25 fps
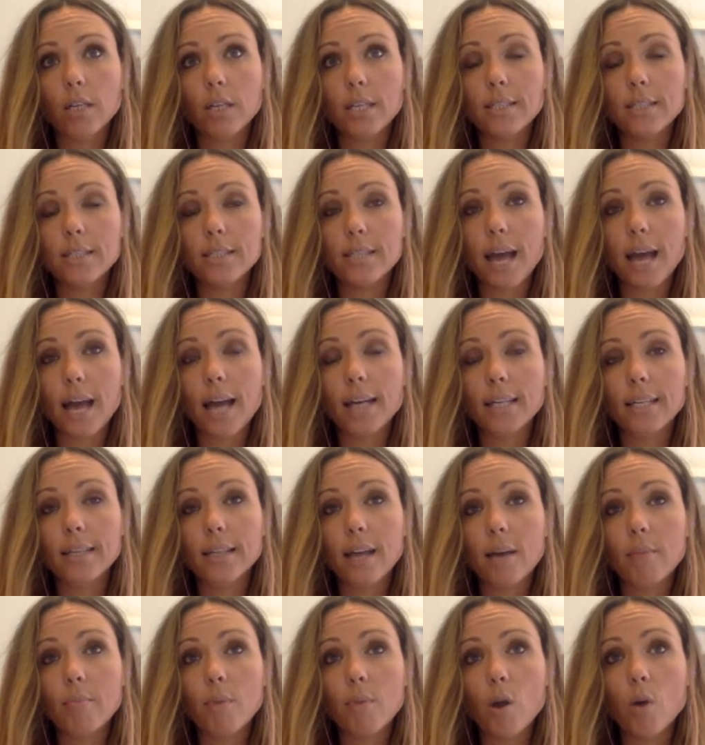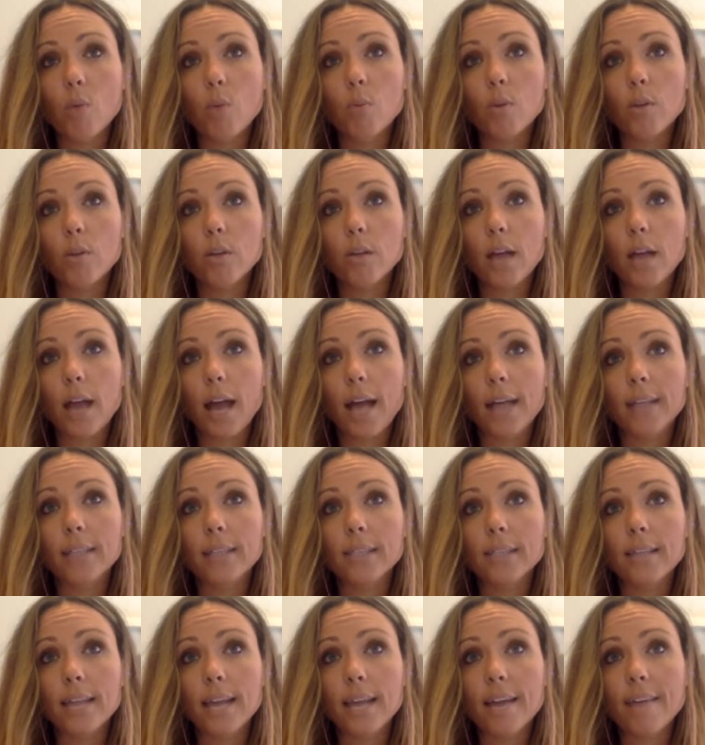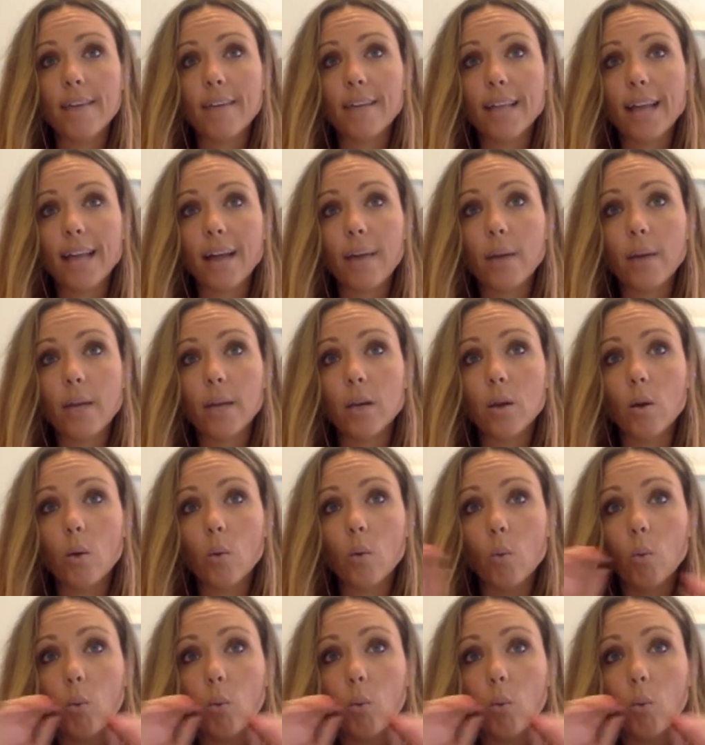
inside in that moment, and they are allowing